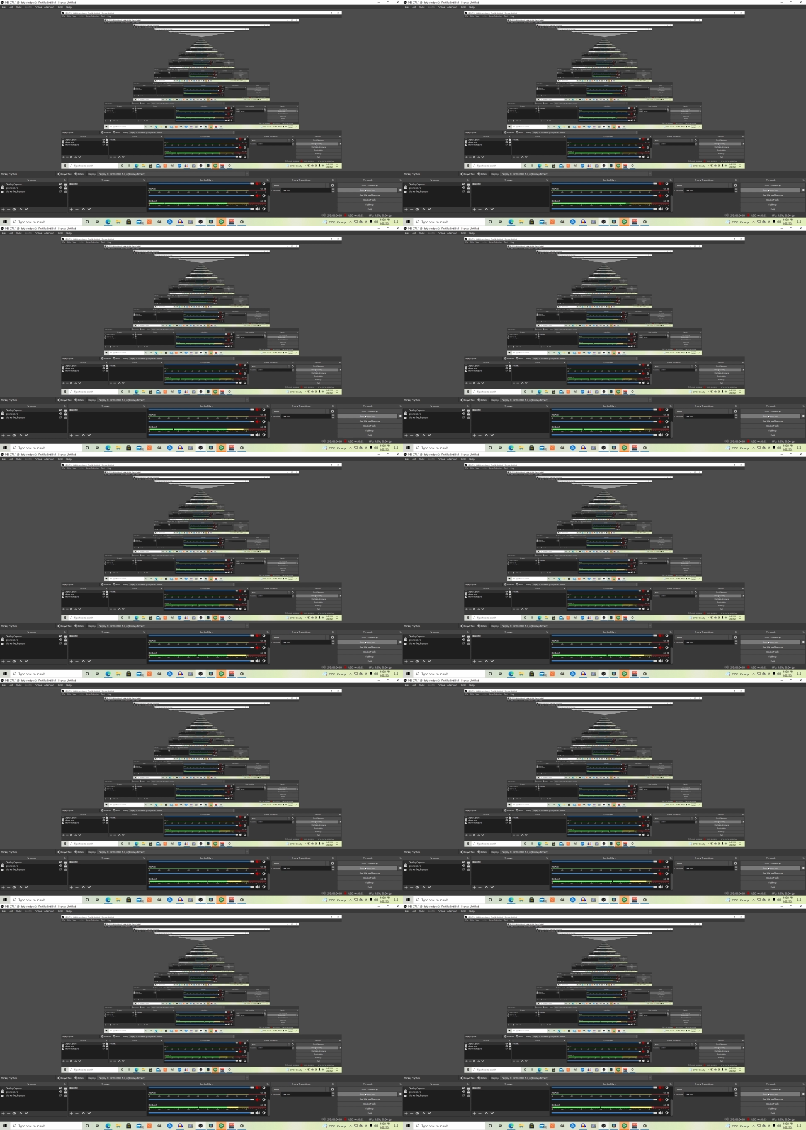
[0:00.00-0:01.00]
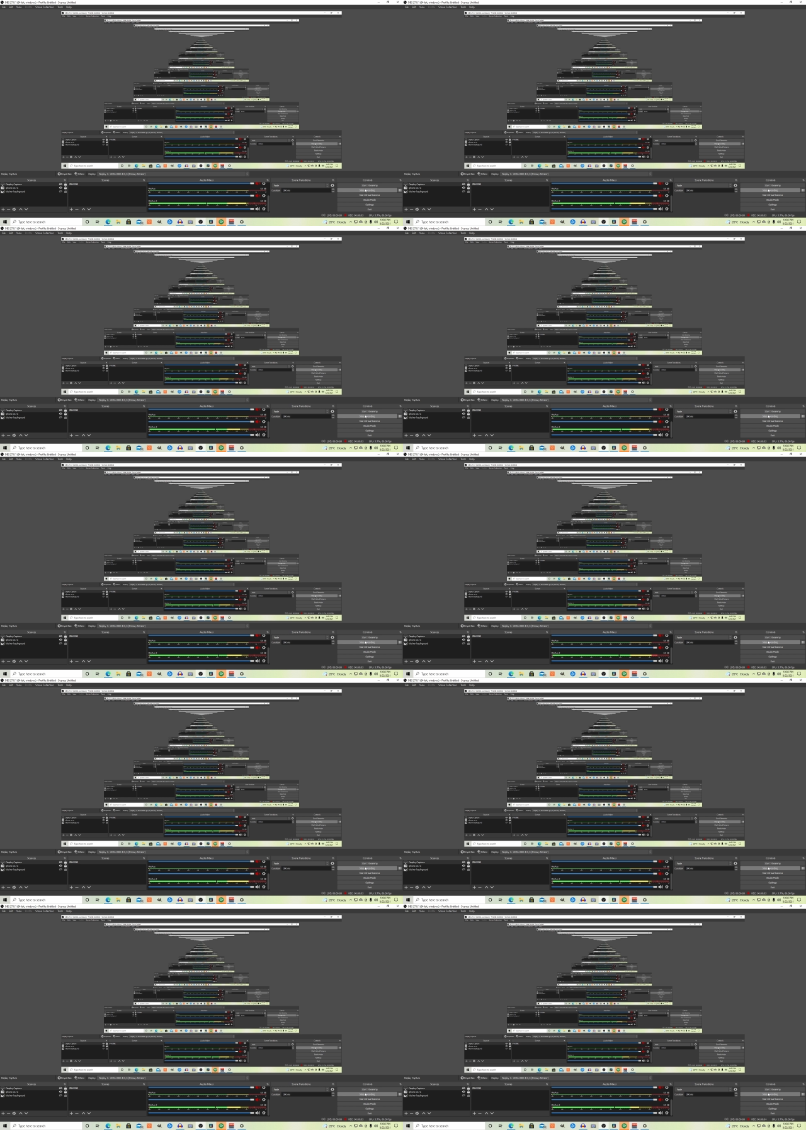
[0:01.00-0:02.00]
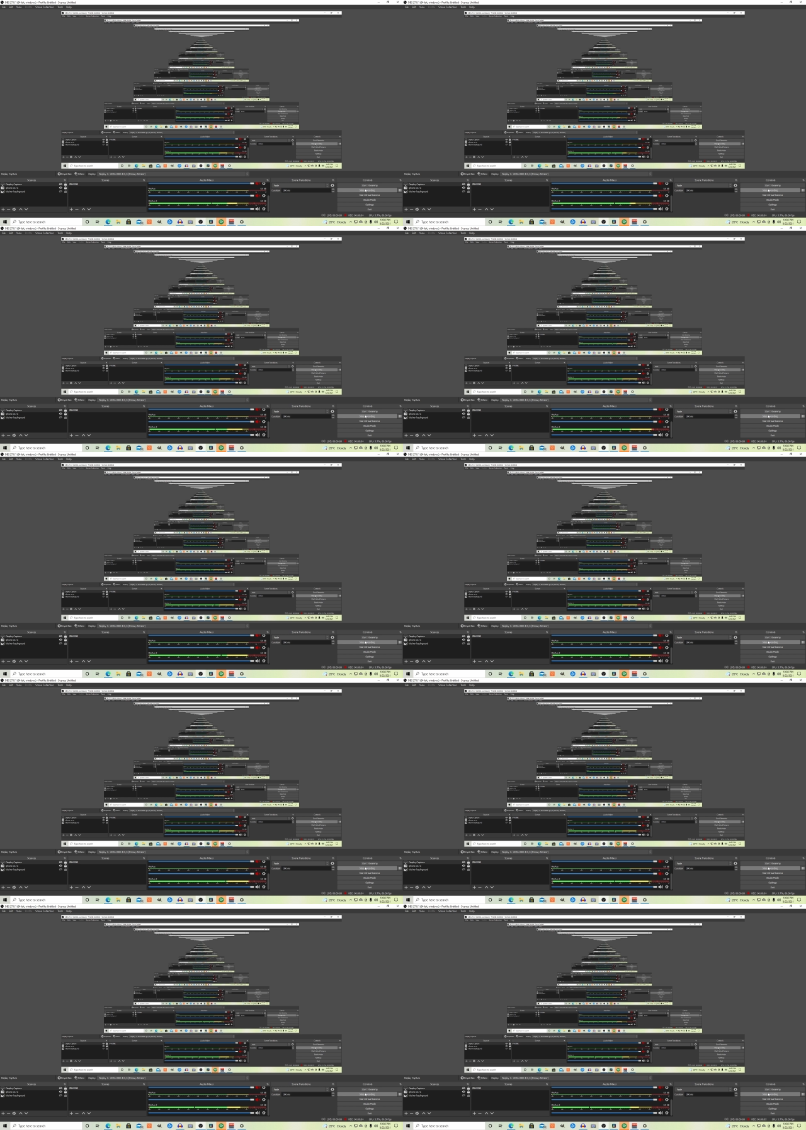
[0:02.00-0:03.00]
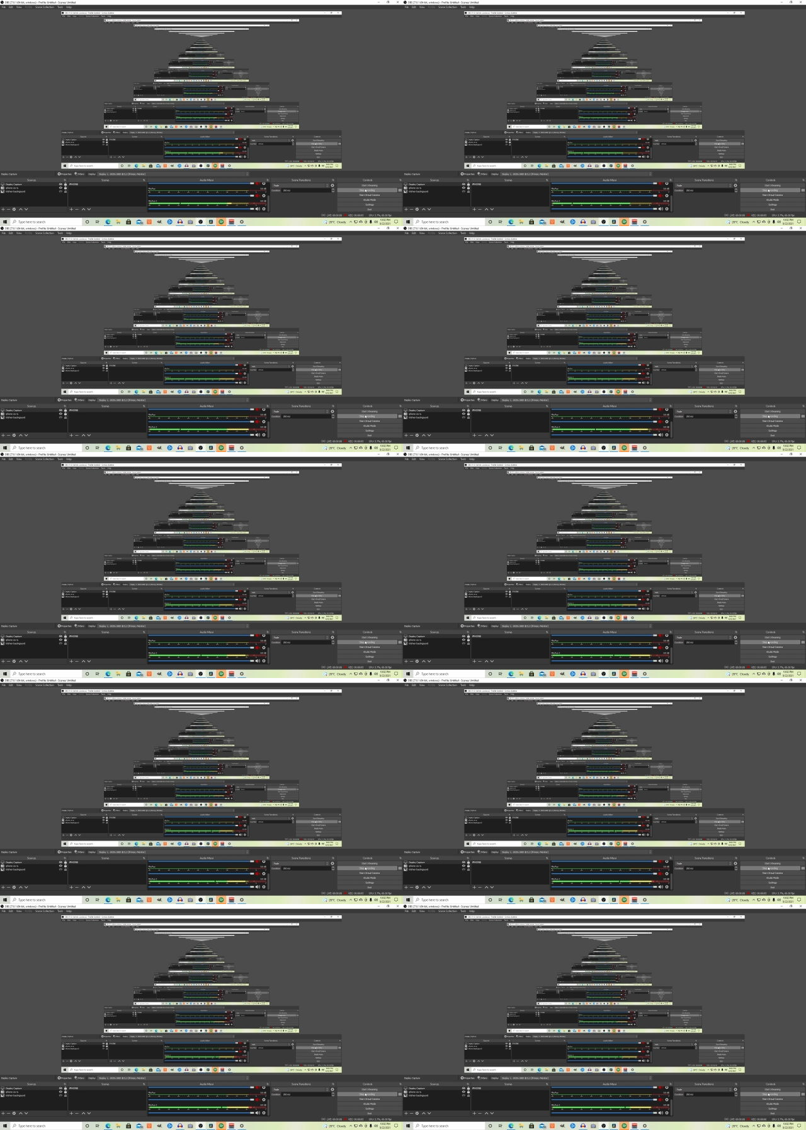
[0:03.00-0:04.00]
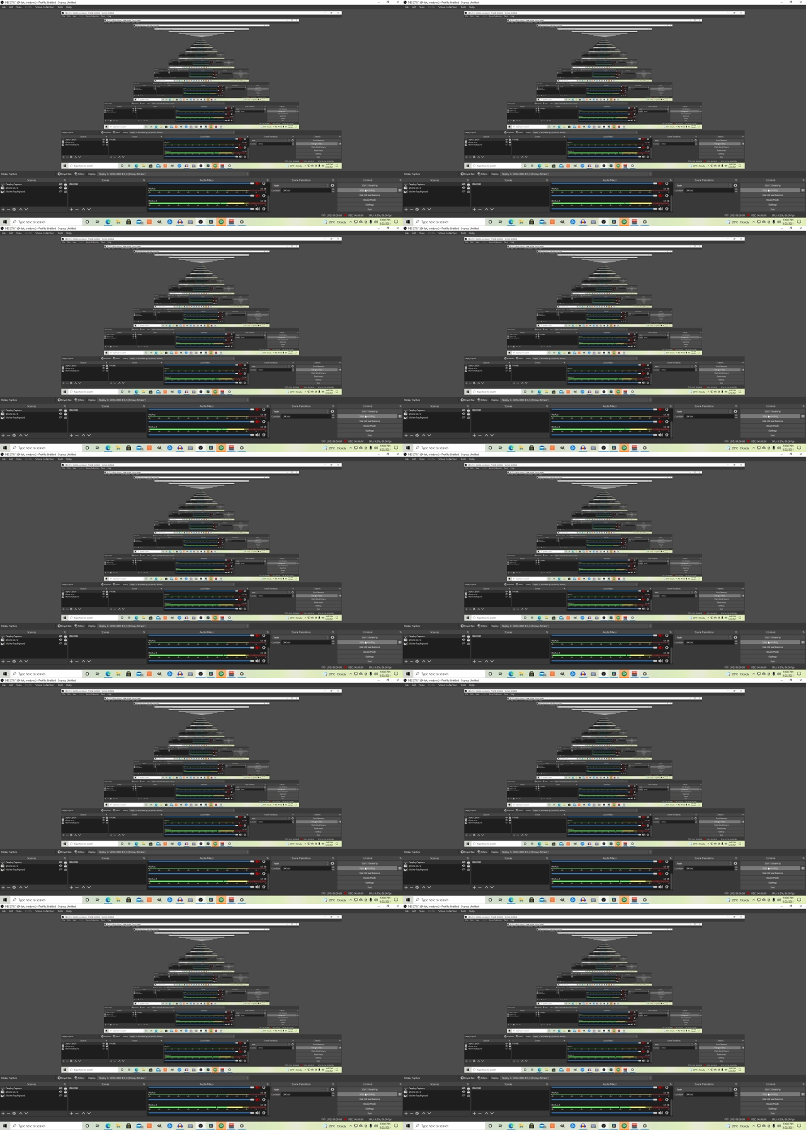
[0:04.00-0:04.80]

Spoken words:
Nobody's mouth can be seen.